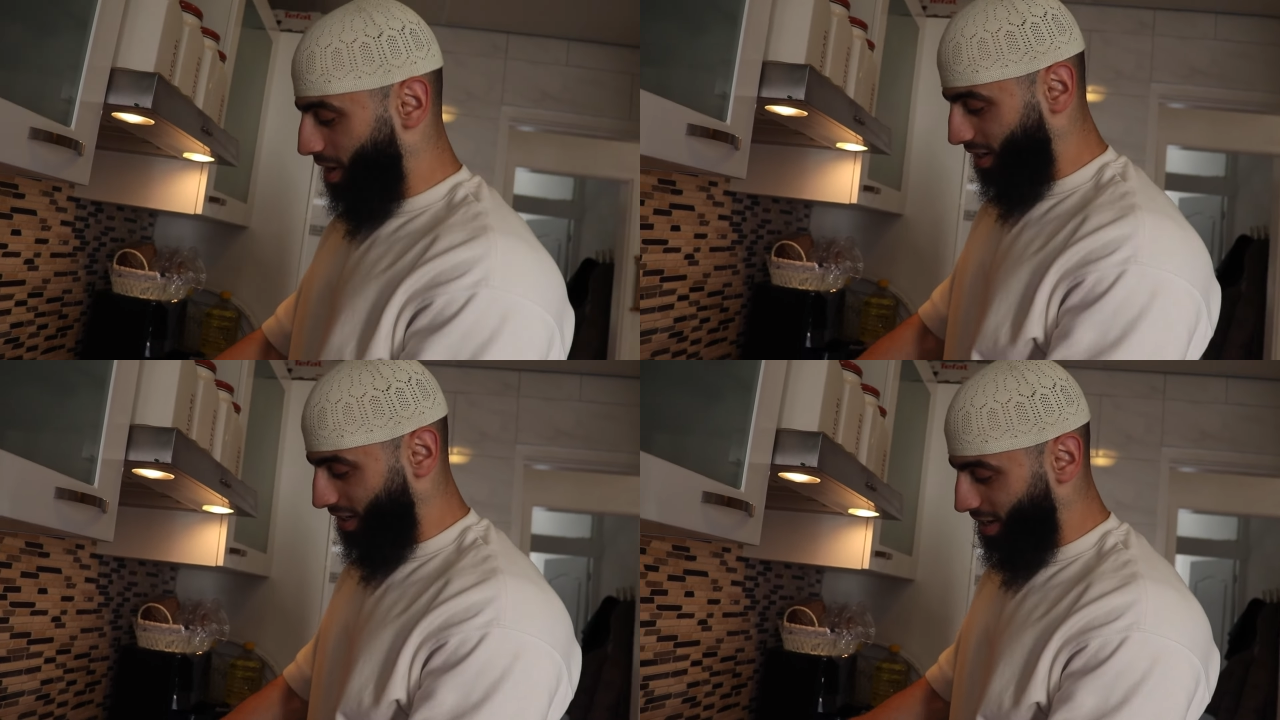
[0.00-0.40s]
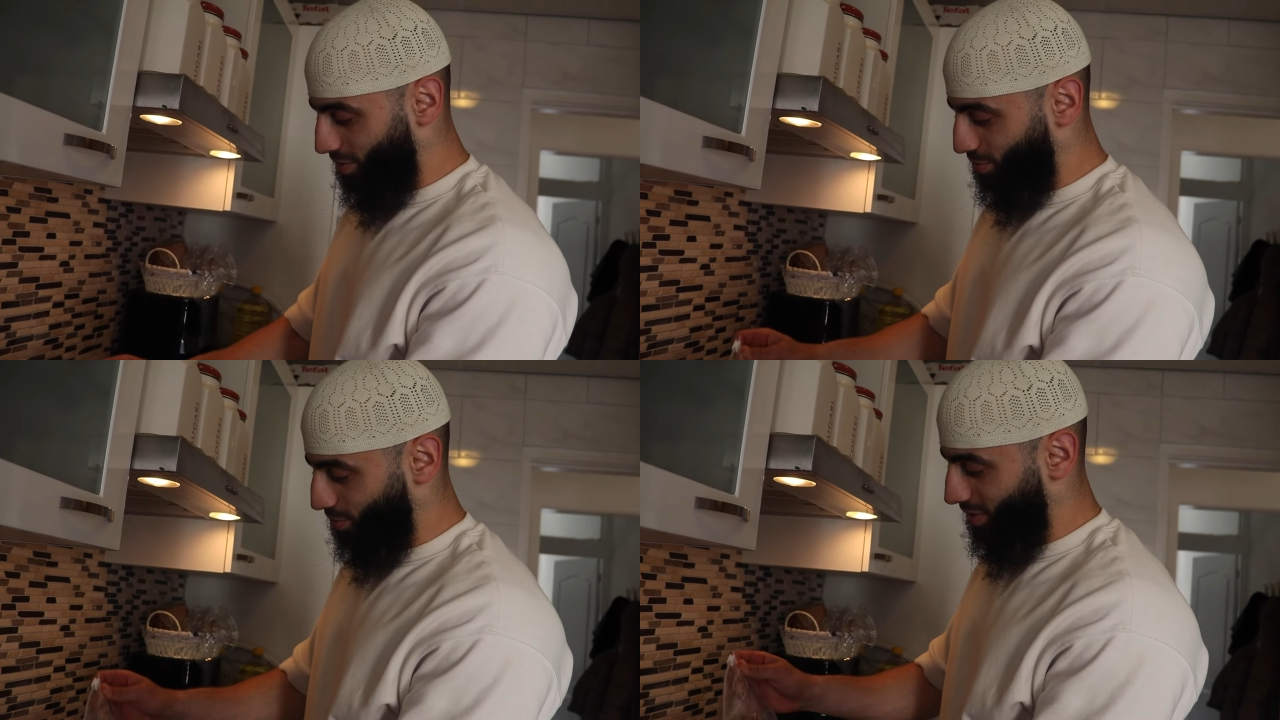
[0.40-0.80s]
gonna
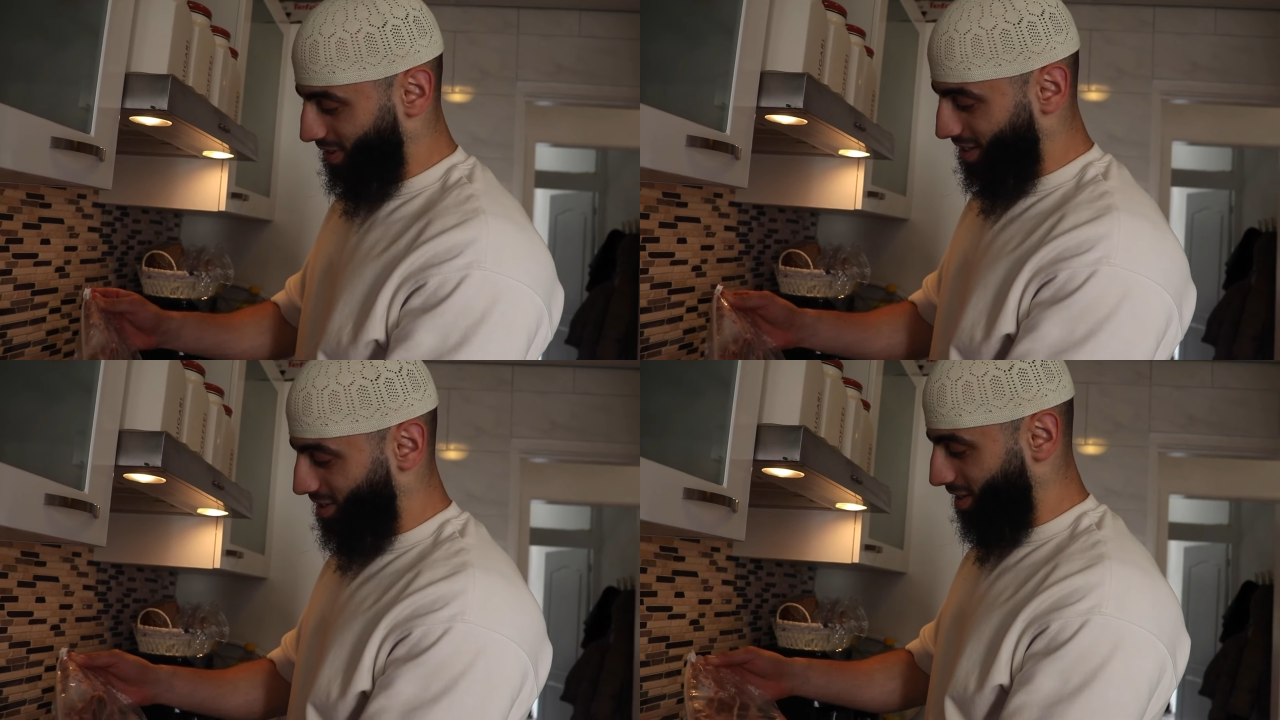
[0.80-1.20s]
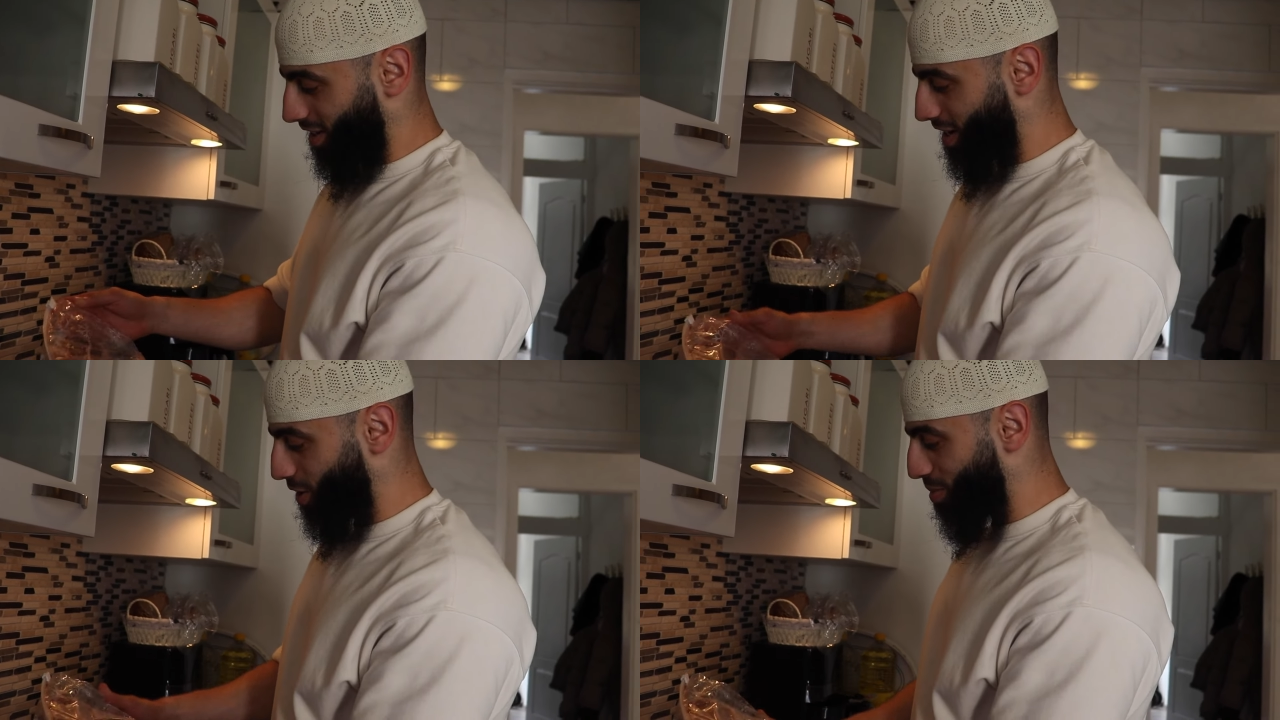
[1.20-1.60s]
give this a
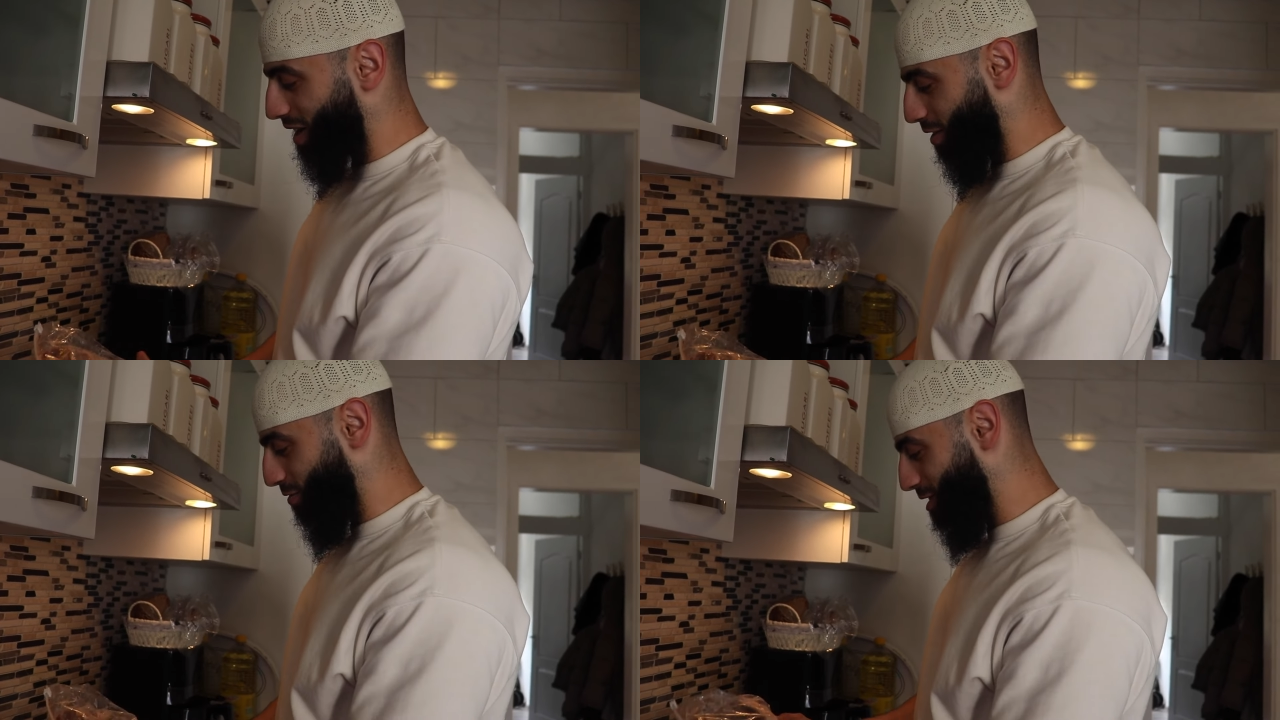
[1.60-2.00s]
little bit of a